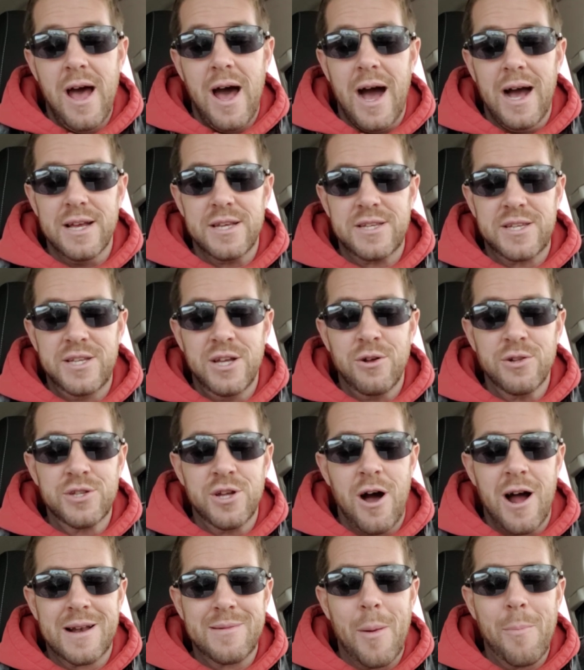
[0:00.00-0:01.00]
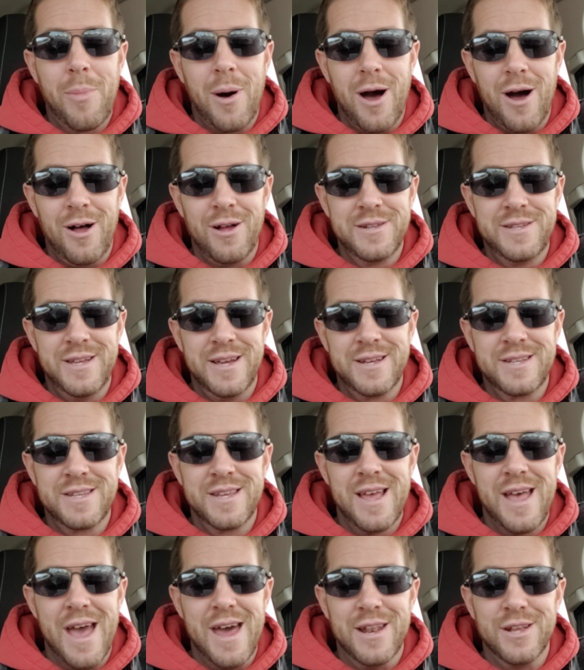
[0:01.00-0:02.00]
I still talked about
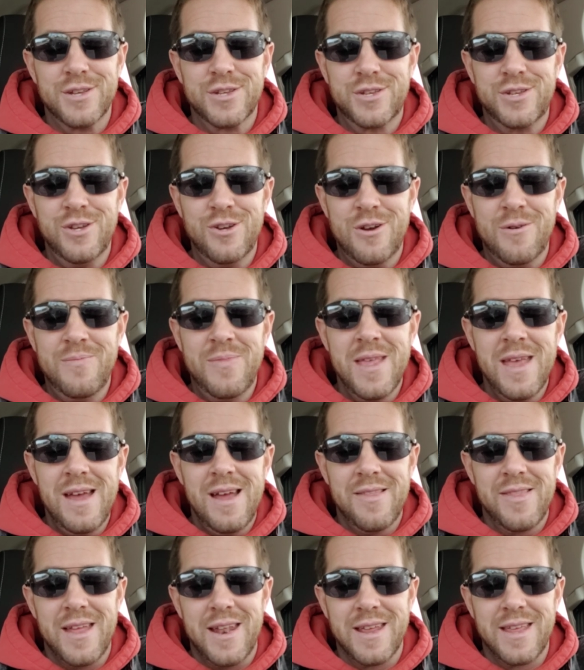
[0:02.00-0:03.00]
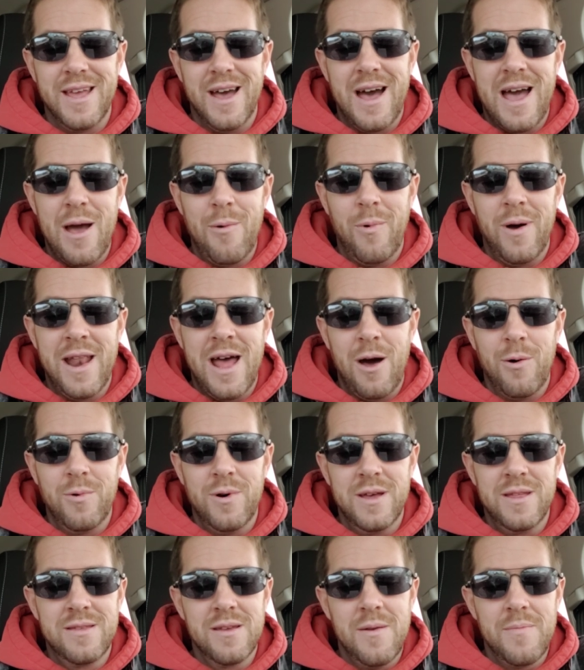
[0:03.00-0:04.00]
politics and assumed that a guy I went out
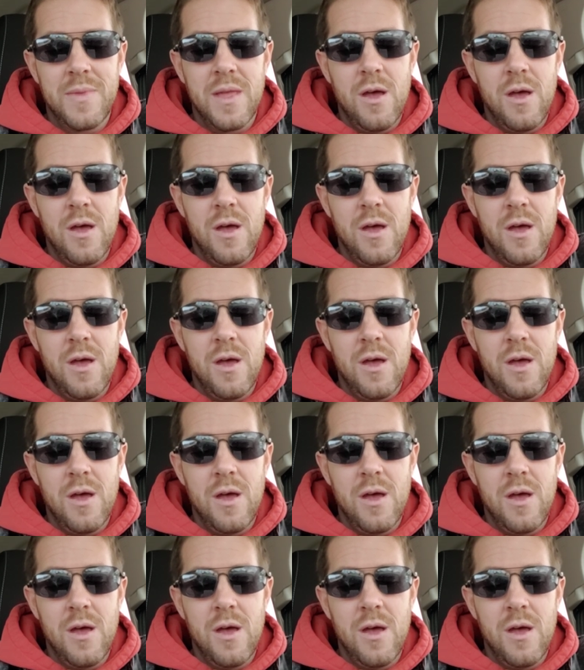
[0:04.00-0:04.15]
with